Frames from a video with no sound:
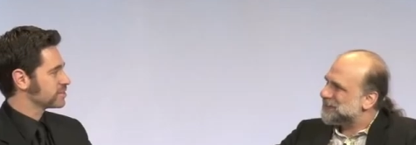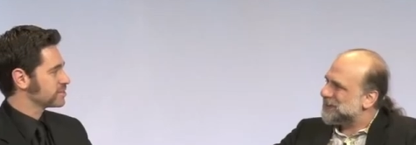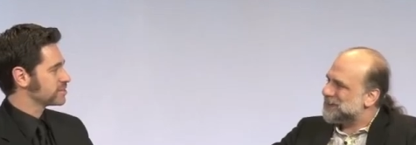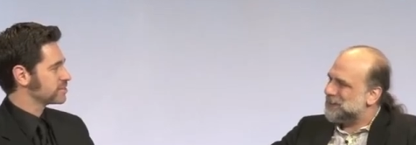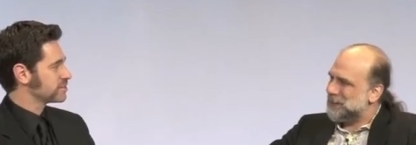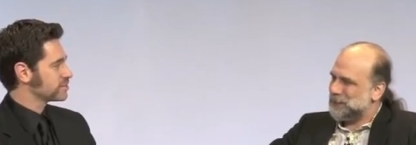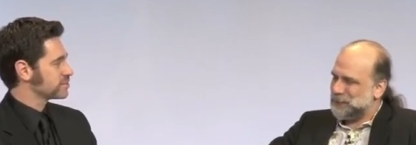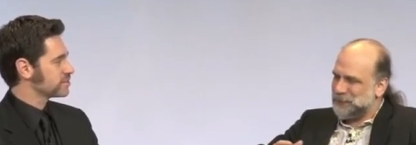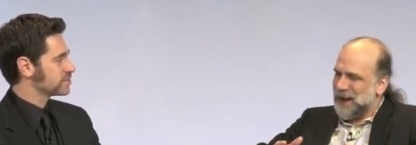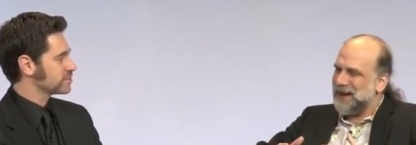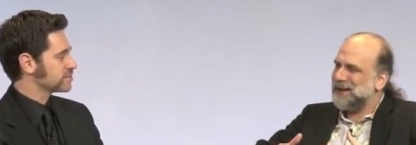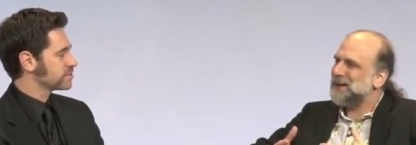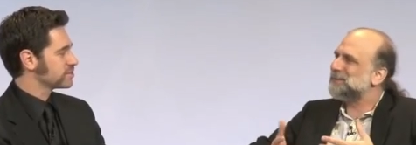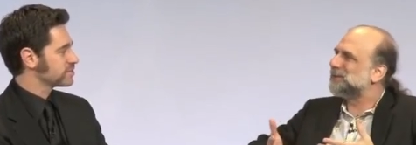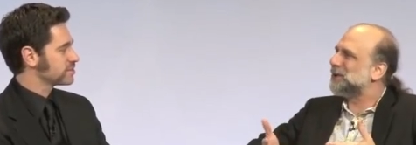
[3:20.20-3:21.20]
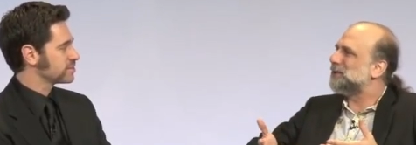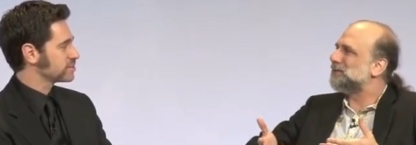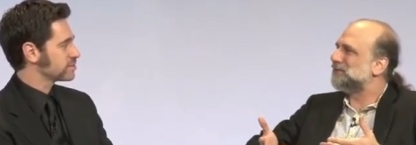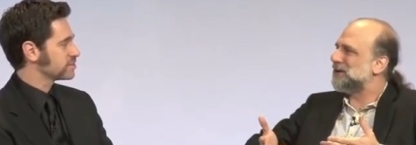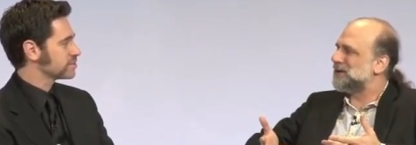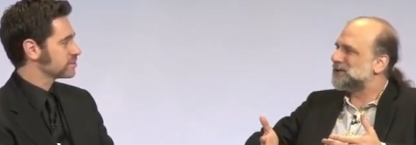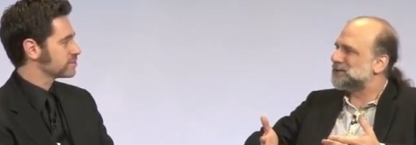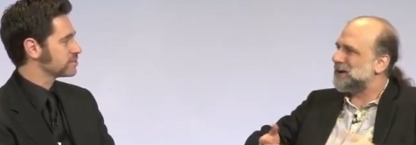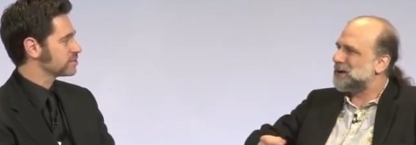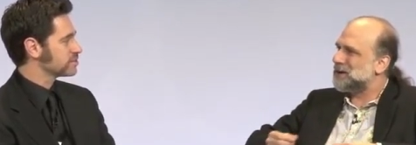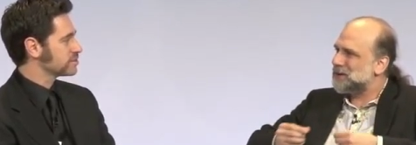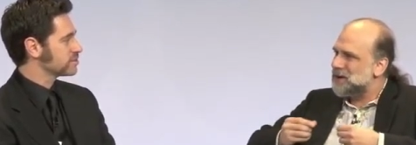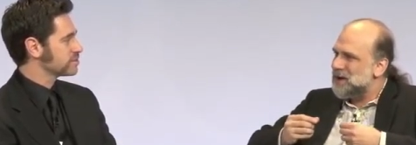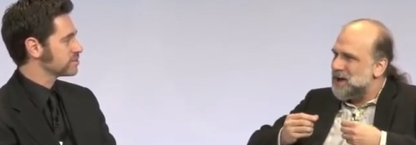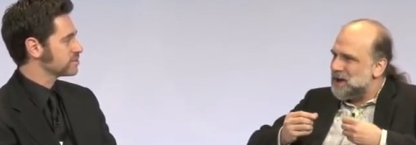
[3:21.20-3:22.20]
Speaker 1: Right, you know, cracking blowfish, right,
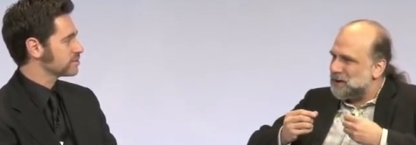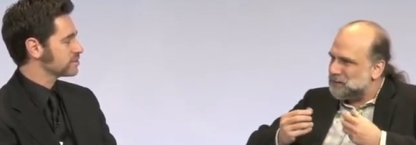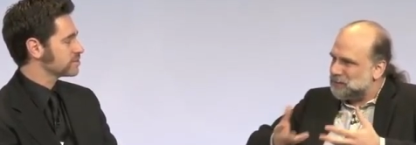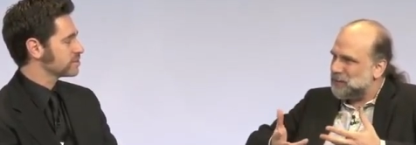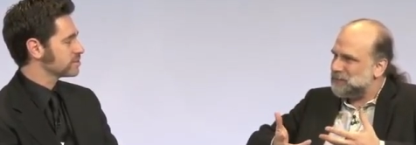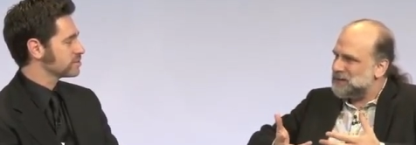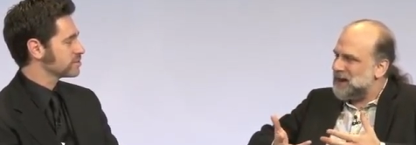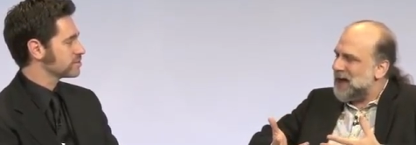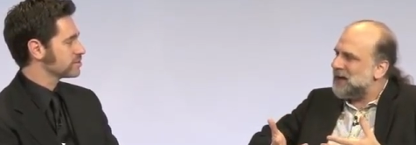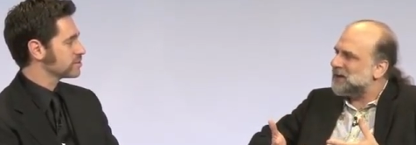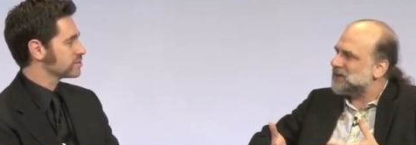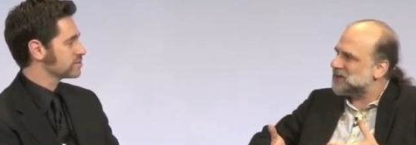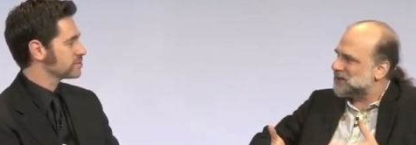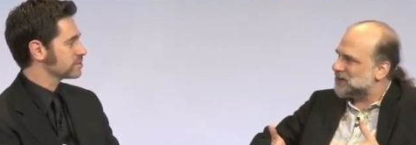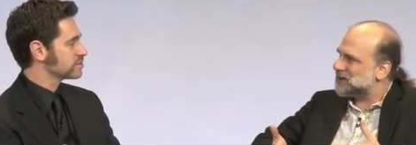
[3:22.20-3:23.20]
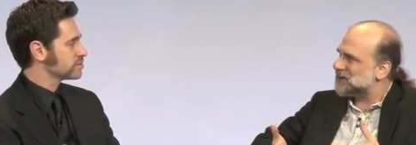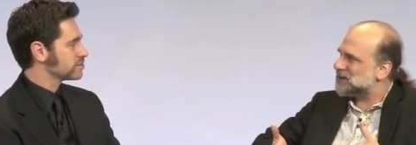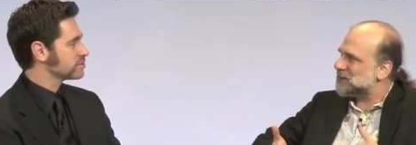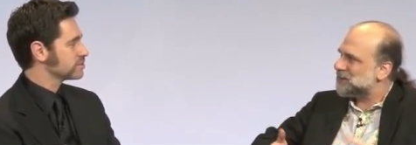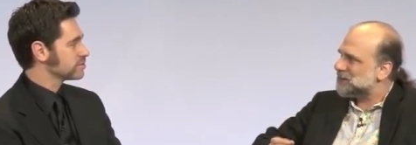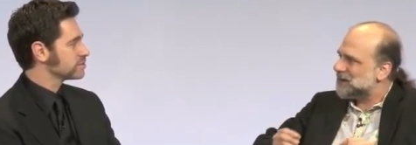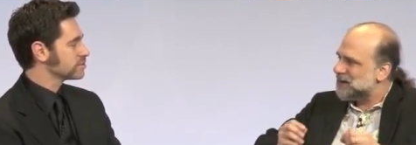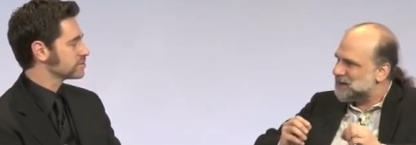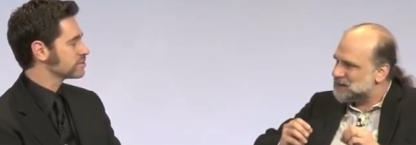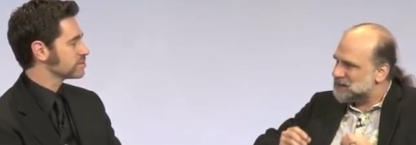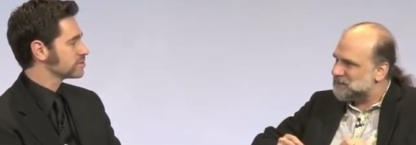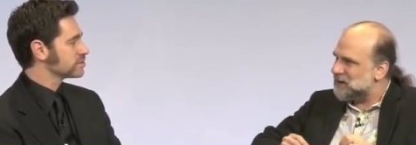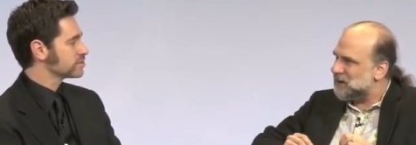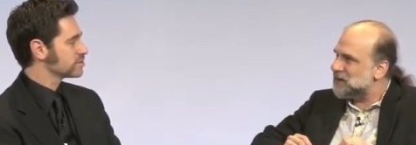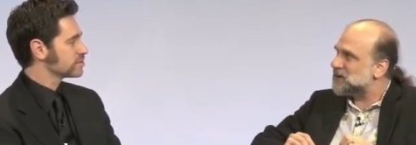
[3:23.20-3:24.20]
cryptanalysis
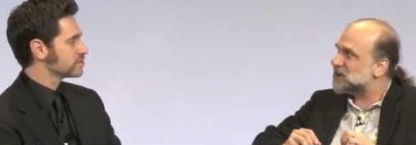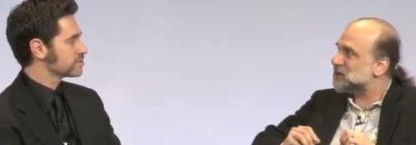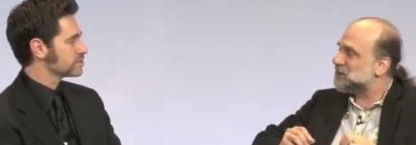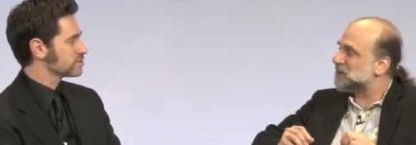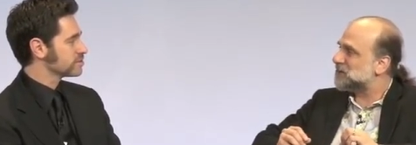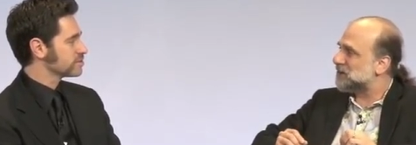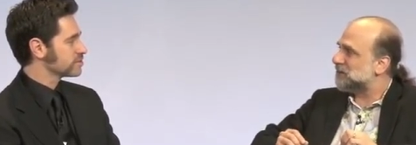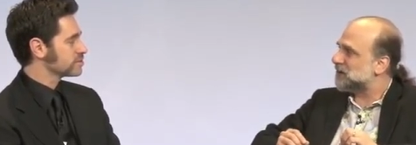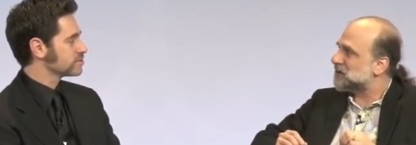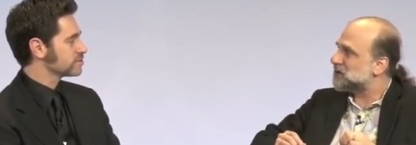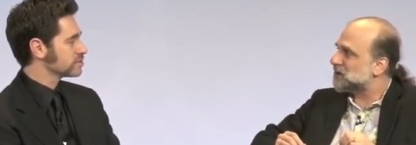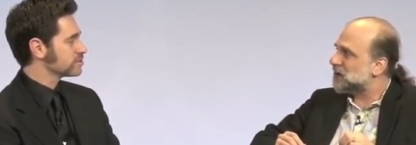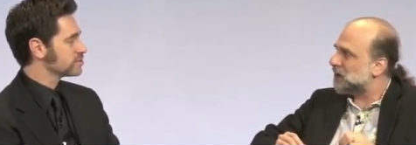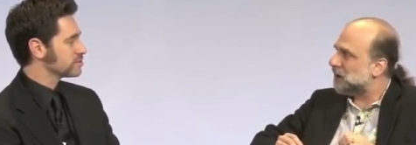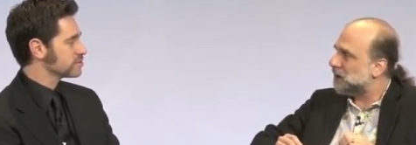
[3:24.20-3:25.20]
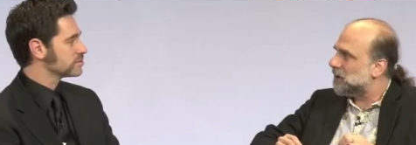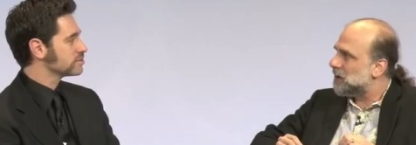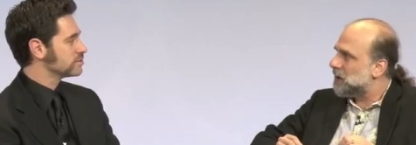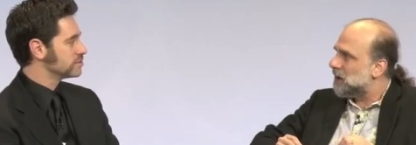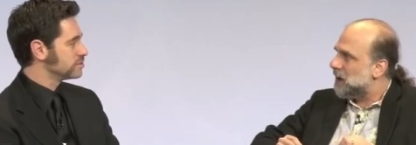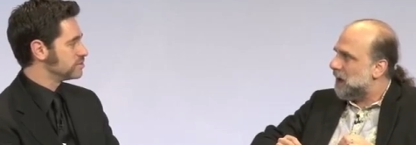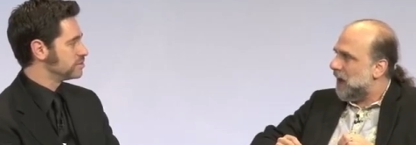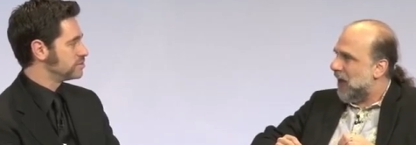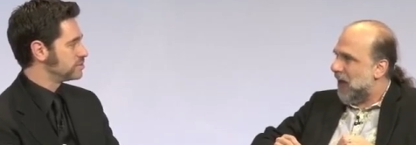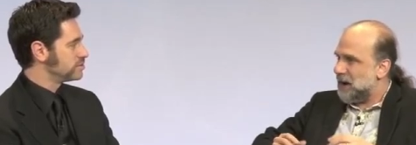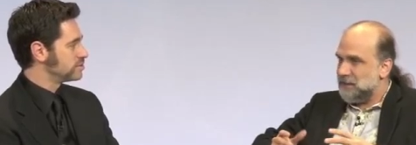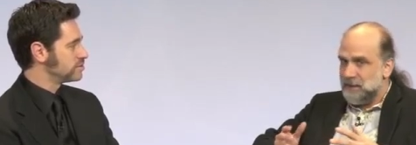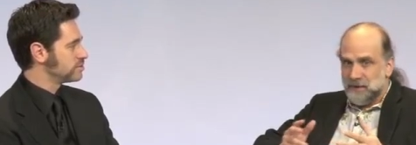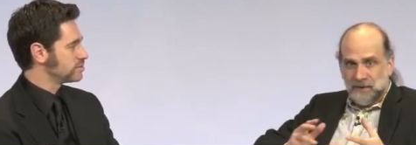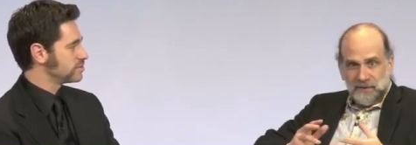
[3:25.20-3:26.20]
is a very specific skill.
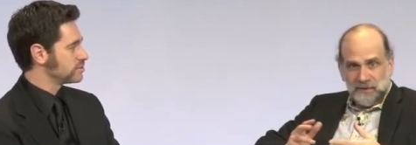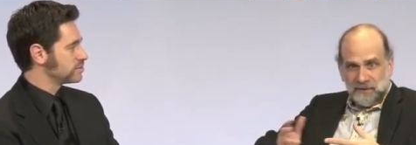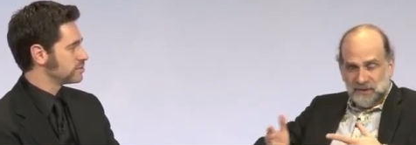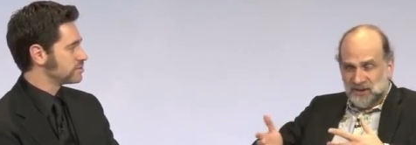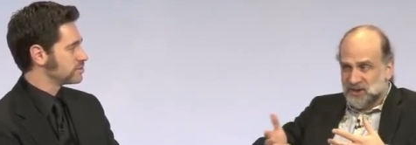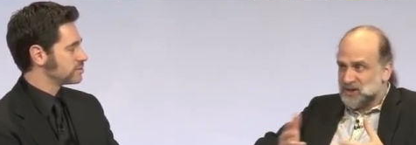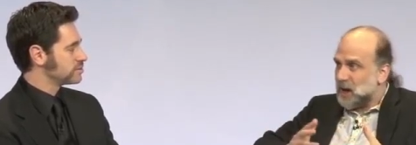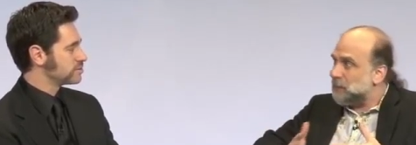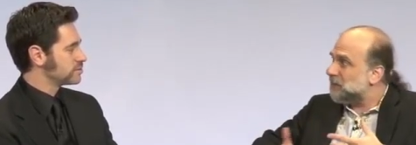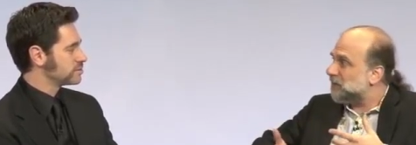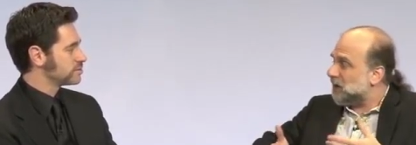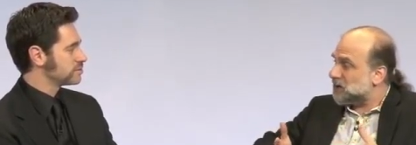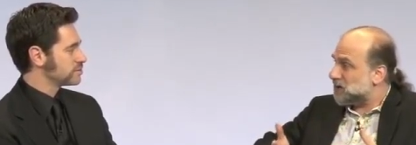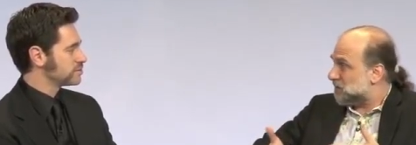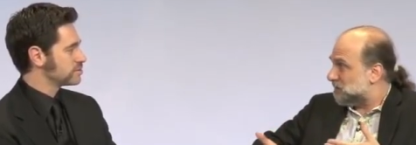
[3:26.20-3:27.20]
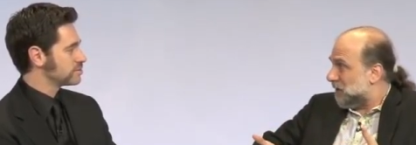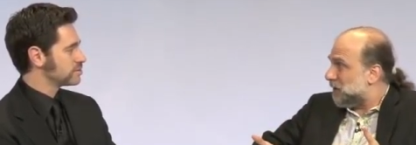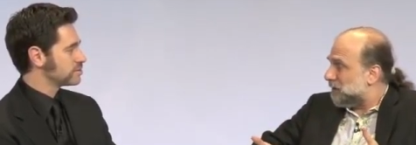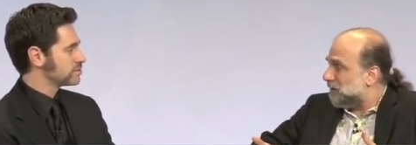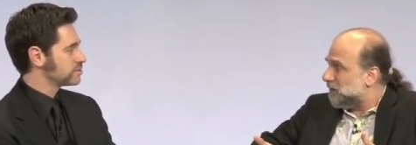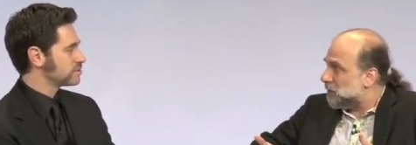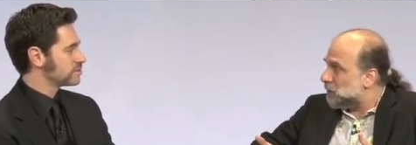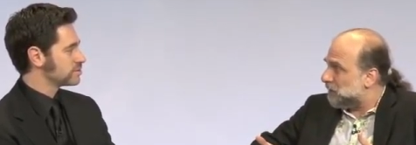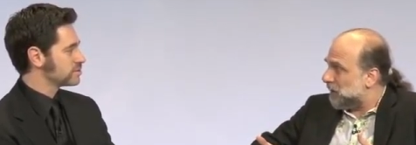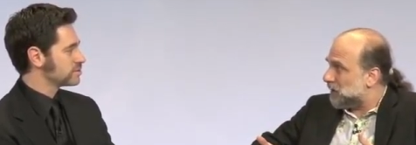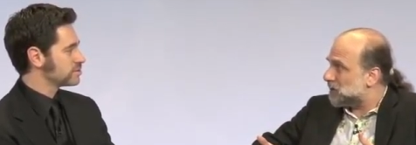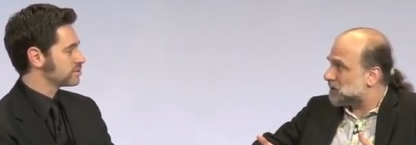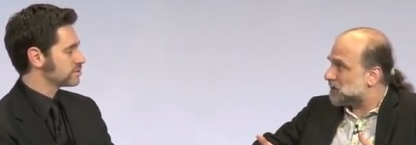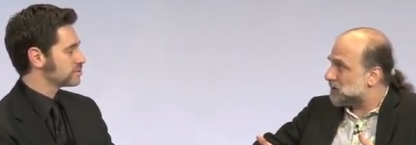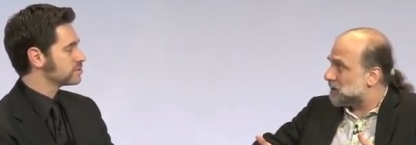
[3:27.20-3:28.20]
And some of us, very few of
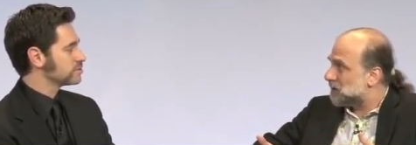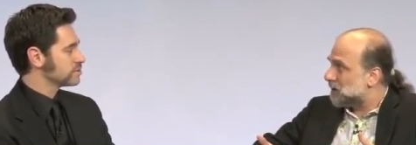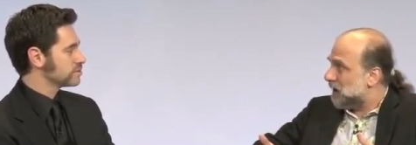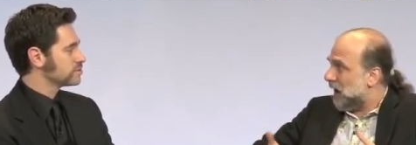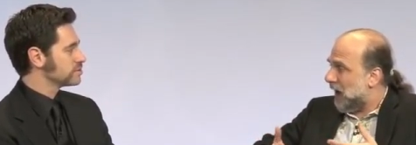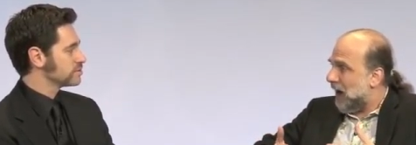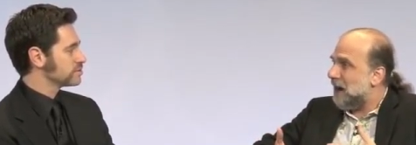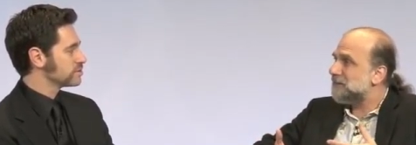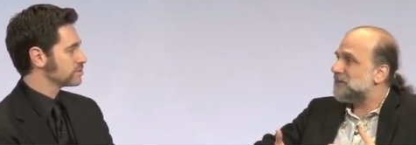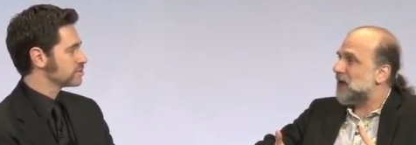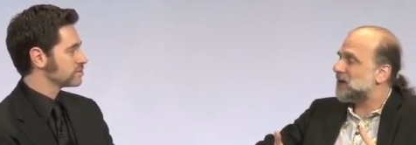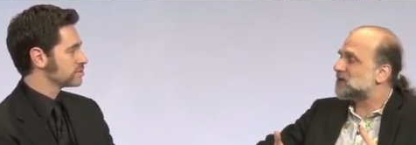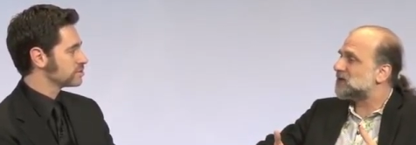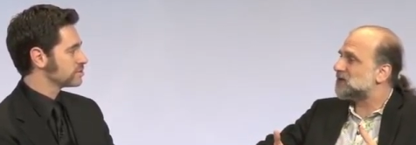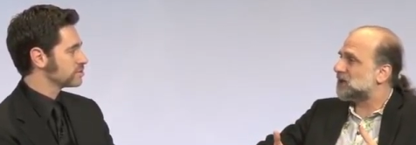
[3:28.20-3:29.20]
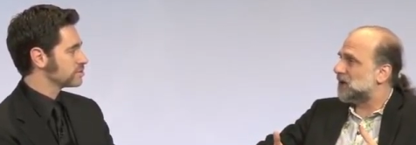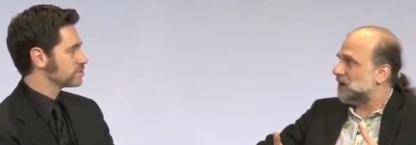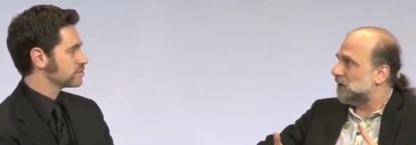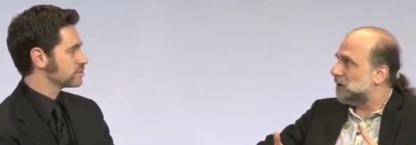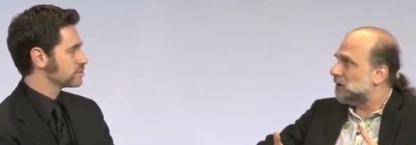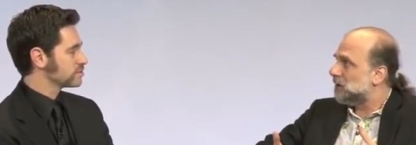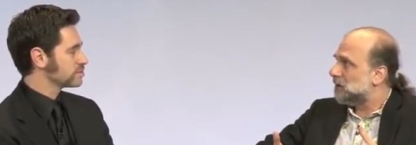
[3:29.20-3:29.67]
us, have that skill